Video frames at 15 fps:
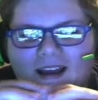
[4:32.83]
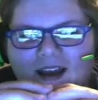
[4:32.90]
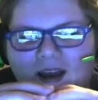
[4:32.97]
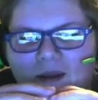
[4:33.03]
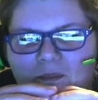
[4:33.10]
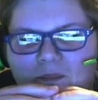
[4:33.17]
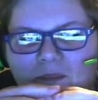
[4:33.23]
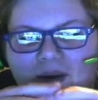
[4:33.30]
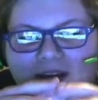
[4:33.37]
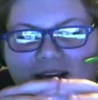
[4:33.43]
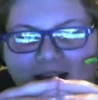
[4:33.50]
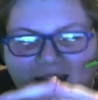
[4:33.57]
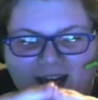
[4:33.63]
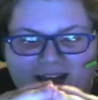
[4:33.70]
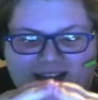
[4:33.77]
But
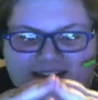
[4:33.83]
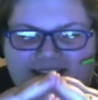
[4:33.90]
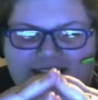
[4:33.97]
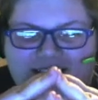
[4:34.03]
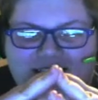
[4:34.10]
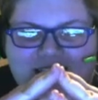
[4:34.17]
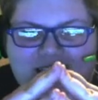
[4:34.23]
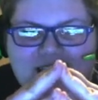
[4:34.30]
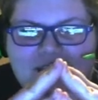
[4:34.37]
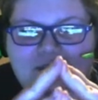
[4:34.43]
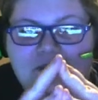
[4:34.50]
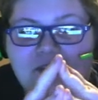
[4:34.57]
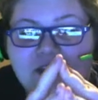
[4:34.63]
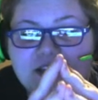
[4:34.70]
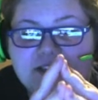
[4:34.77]
guys,
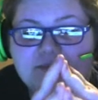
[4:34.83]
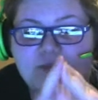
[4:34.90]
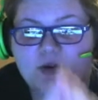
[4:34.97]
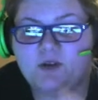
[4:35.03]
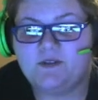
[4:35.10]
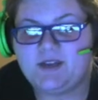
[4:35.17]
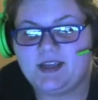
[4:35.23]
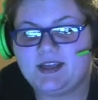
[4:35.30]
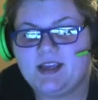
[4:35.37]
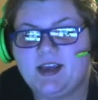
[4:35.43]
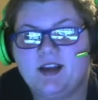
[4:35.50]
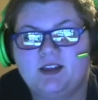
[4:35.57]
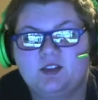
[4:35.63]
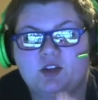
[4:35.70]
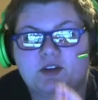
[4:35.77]
this movie
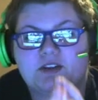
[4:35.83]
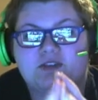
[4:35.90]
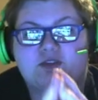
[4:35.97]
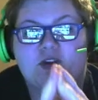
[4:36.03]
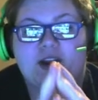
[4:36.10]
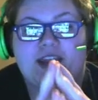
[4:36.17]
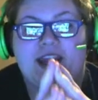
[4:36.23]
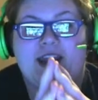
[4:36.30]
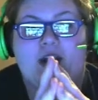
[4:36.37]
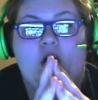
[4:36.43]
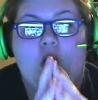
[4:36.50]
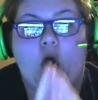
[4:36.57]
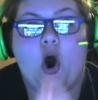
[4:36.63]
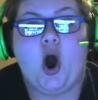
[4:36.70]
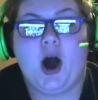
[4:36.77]
looks freaking
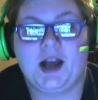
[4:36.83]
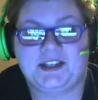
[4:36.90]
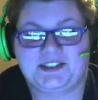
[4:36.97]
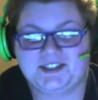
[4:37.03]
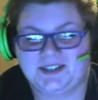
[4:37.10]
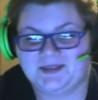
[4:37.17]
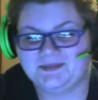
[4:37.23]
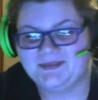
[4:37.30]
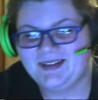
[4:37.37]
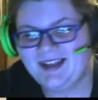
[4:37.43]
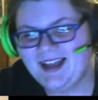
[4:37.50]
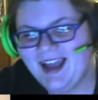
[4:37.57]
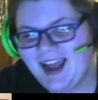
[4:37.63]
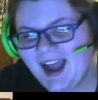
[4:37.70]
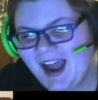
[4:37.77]
awesome,
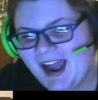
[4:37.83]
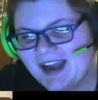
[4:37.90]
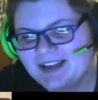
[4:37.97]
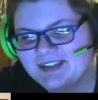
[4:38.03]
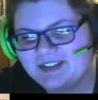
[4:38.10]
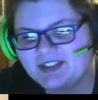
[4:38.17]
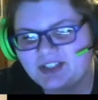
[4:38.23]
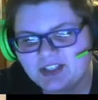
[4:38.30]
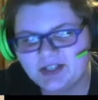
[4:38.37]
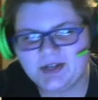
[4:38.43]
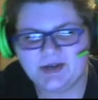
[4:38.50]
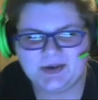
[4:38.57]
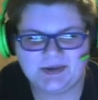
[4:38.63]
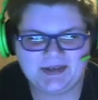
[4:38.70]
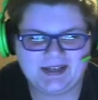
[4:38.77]

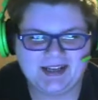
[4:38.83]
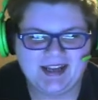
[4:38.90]
dude.